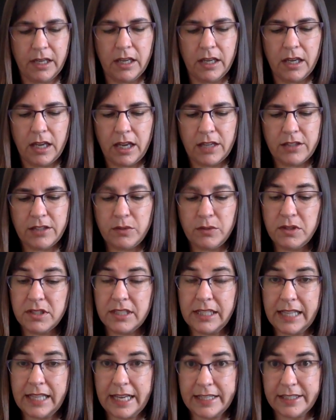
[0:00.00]
As soon as
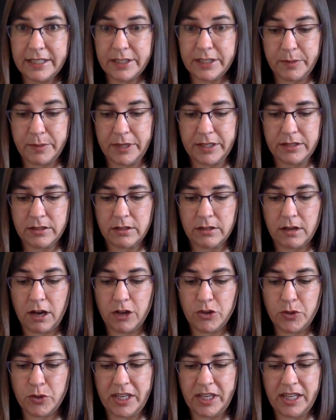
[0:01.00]
class dismissed,
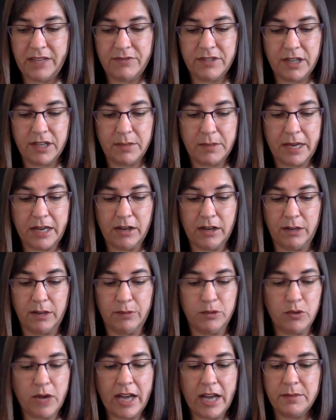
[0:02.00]
Audrey heaved on my arm,
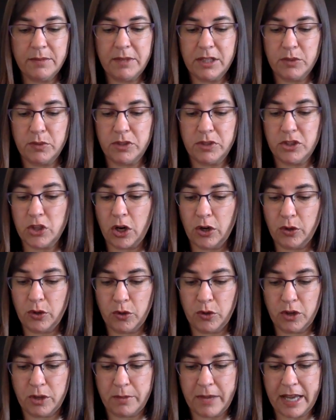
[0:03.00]
dragged me into a dark
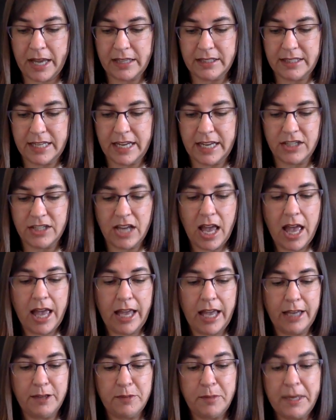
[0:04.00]
corner backstage,
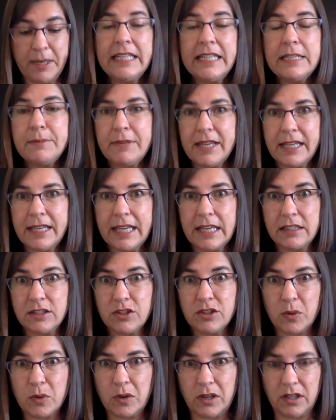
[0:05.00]
and pinned me against
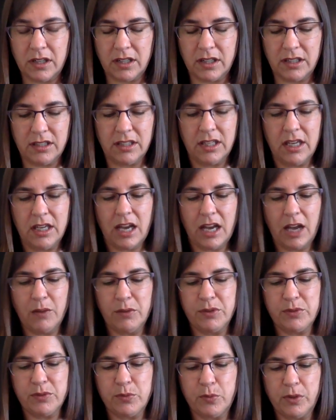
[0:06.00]
a wall. I
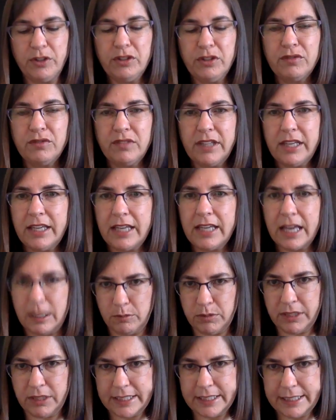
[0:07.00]
was wonderfully
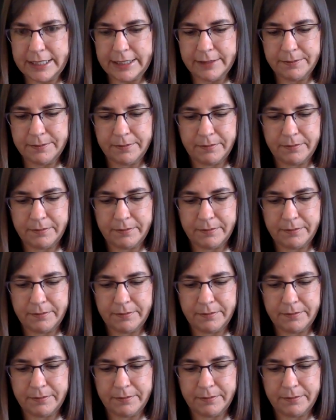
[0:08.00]
helpless.